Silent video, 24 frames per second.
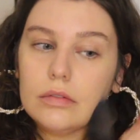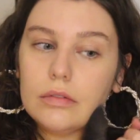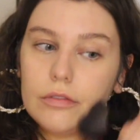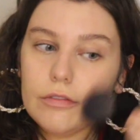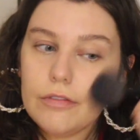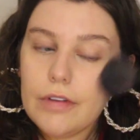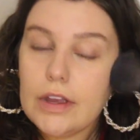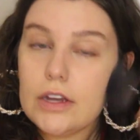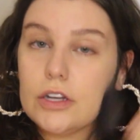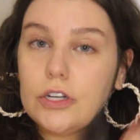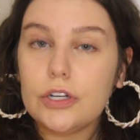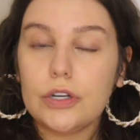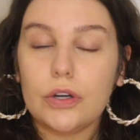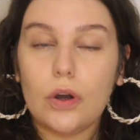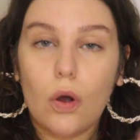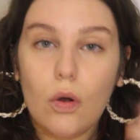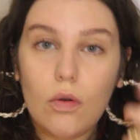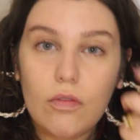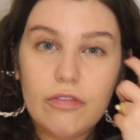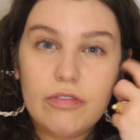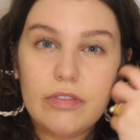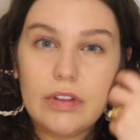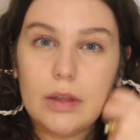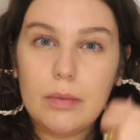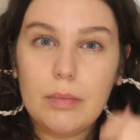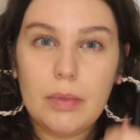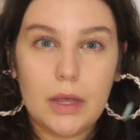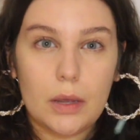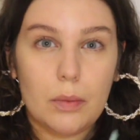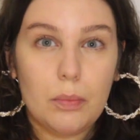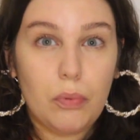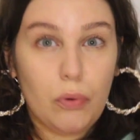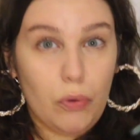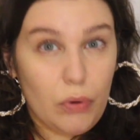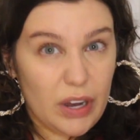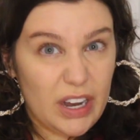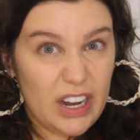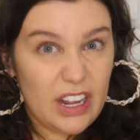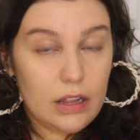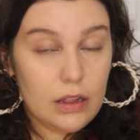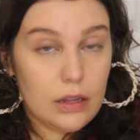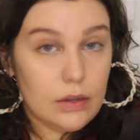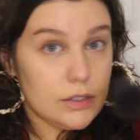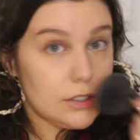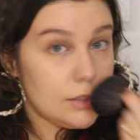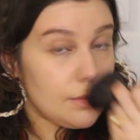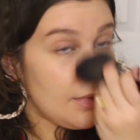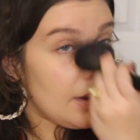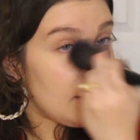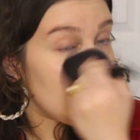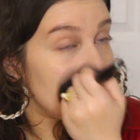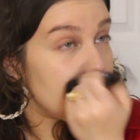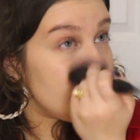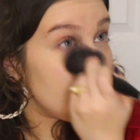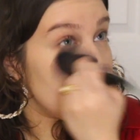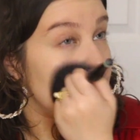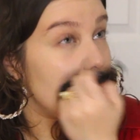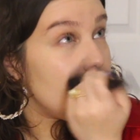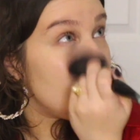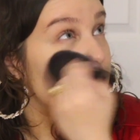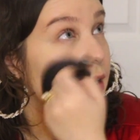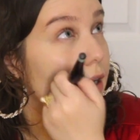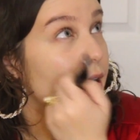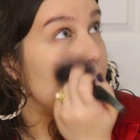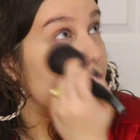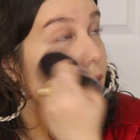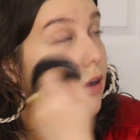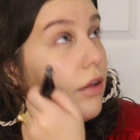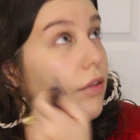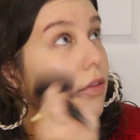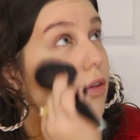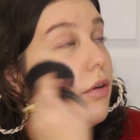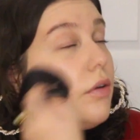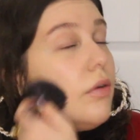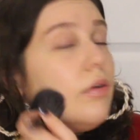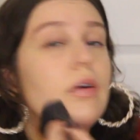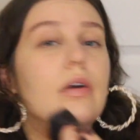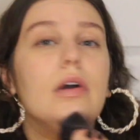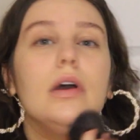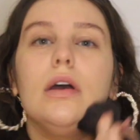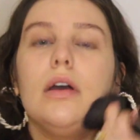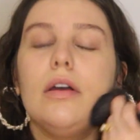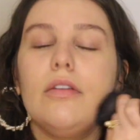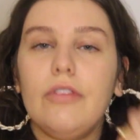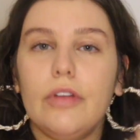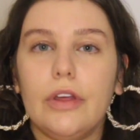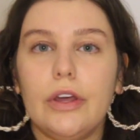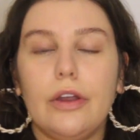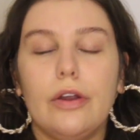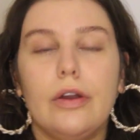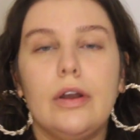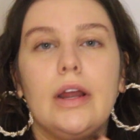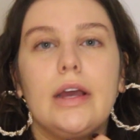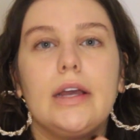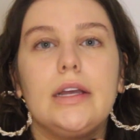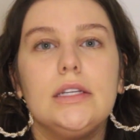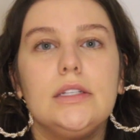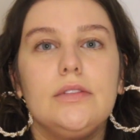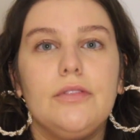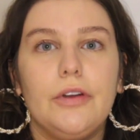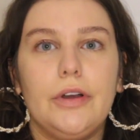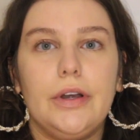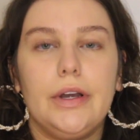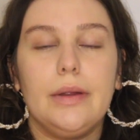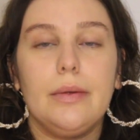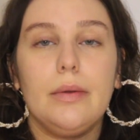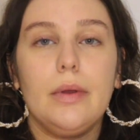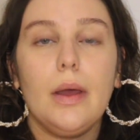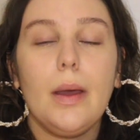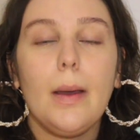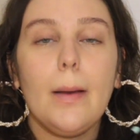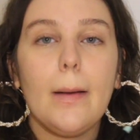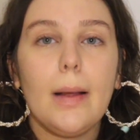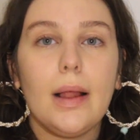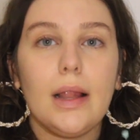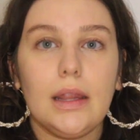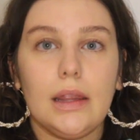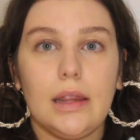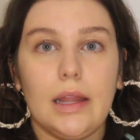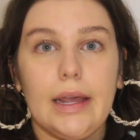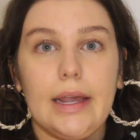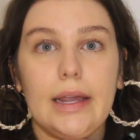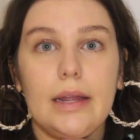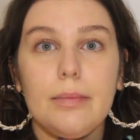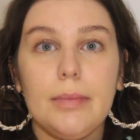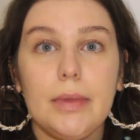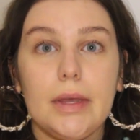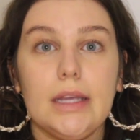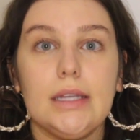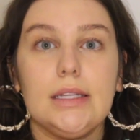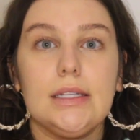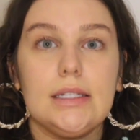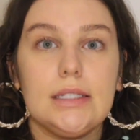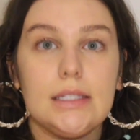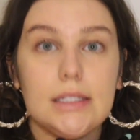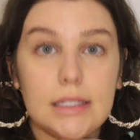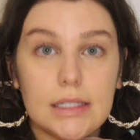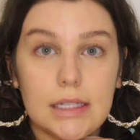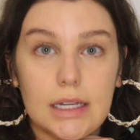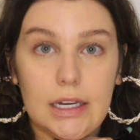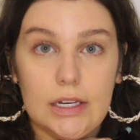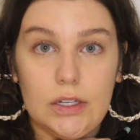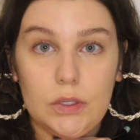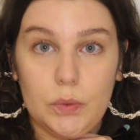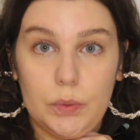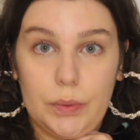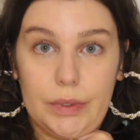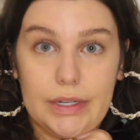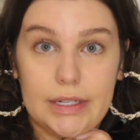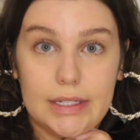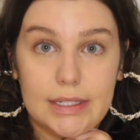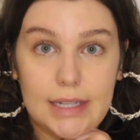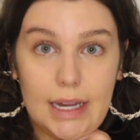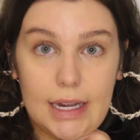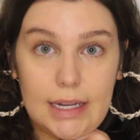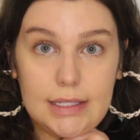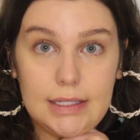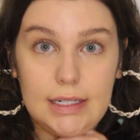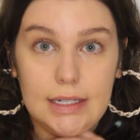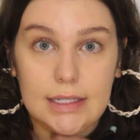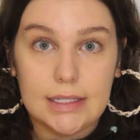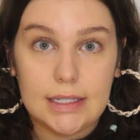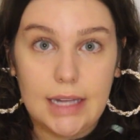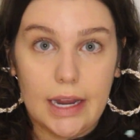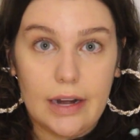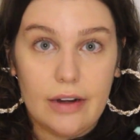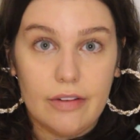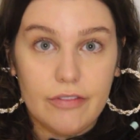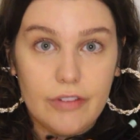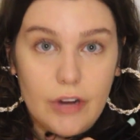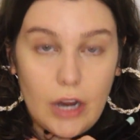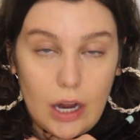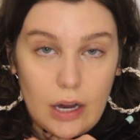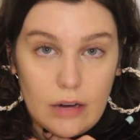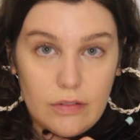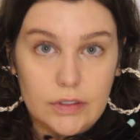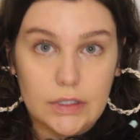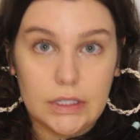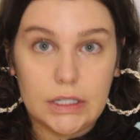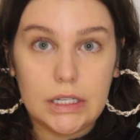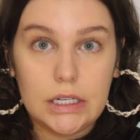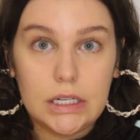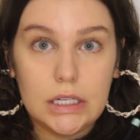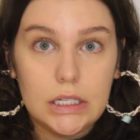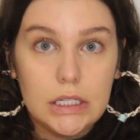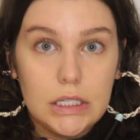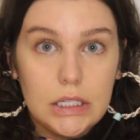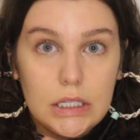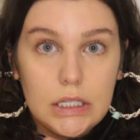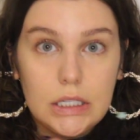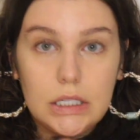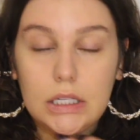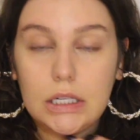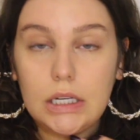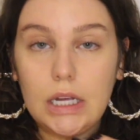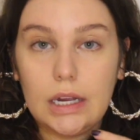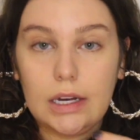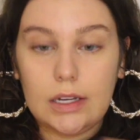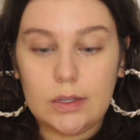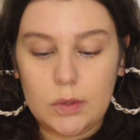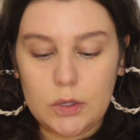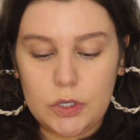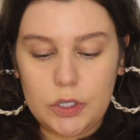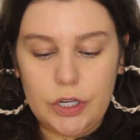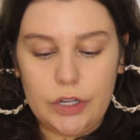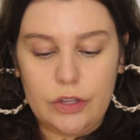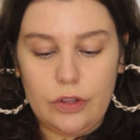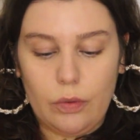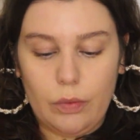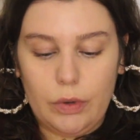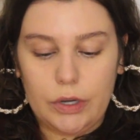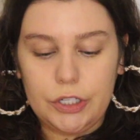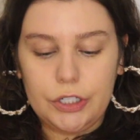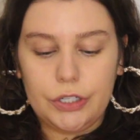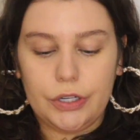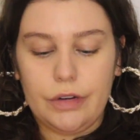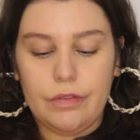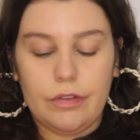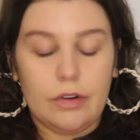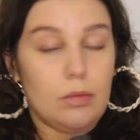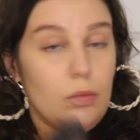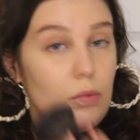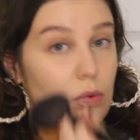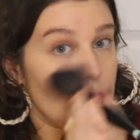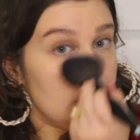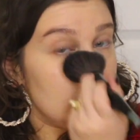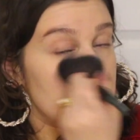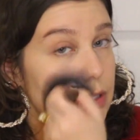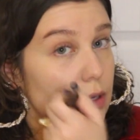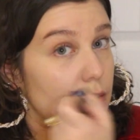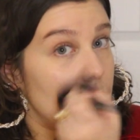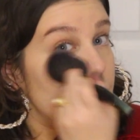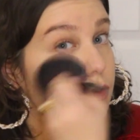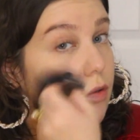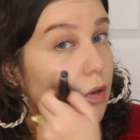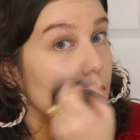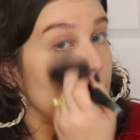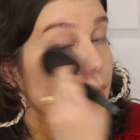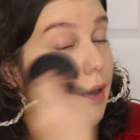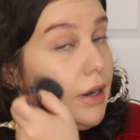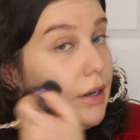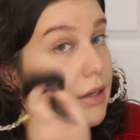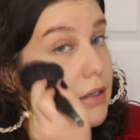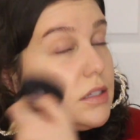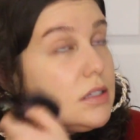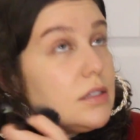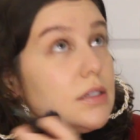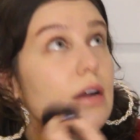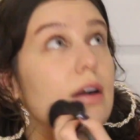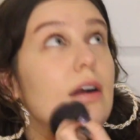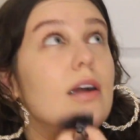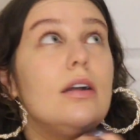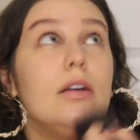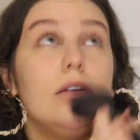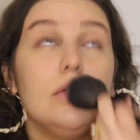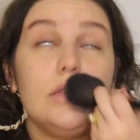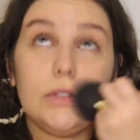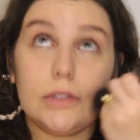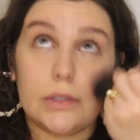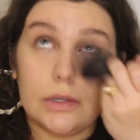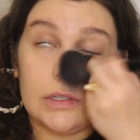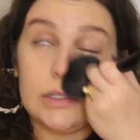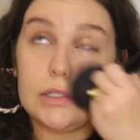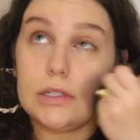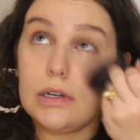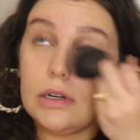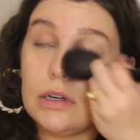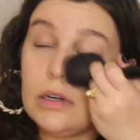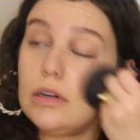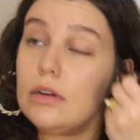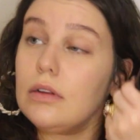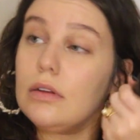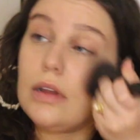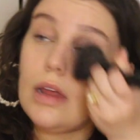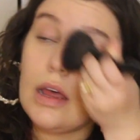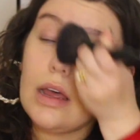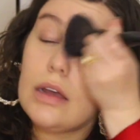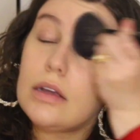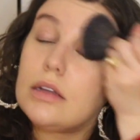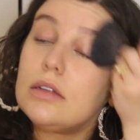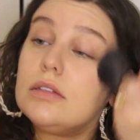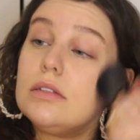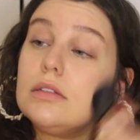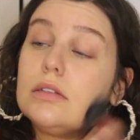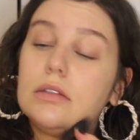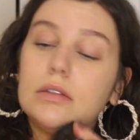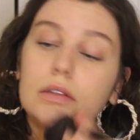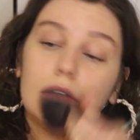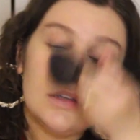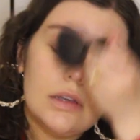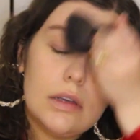face should hopefully be a pretty close match for your neck, although I feel like your neck is very light because it's recessed, it's kind of covered. And especially in the winter, even more so if we're wearing scarves or turtlenecks.